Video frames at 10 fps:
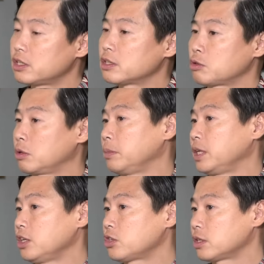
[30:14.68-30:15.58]

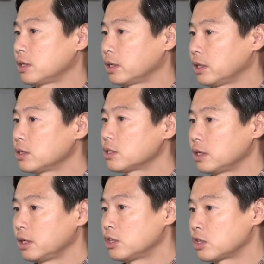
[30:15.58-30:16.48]
discrimination against
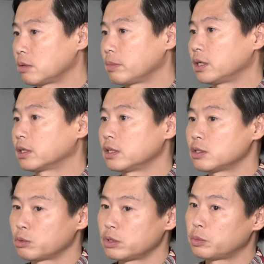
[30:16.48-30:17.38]
the Asian
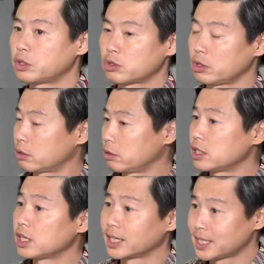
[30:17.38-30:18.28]
Americans. We saw
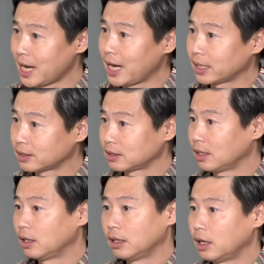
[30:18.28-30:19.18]
increasing attacks
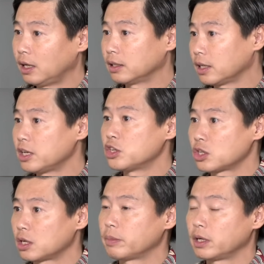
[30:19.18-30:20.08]
on
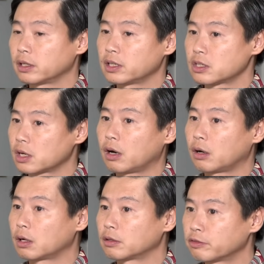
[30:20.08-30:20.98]
Asian Americans.
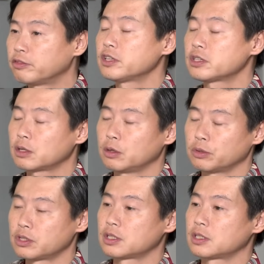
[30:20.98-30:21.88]
Our physical
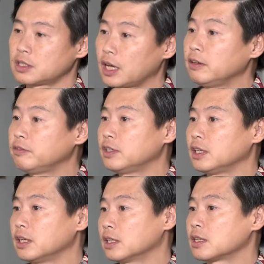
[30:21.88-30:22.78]

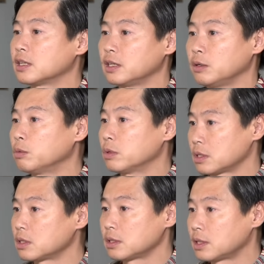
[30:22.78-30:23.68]
safety
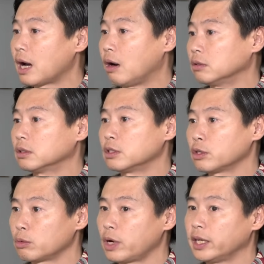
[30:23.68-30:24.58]
was now under
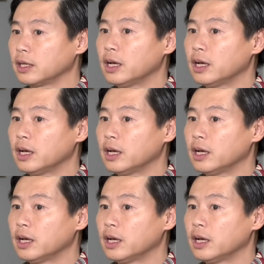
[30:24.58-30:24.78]
threat.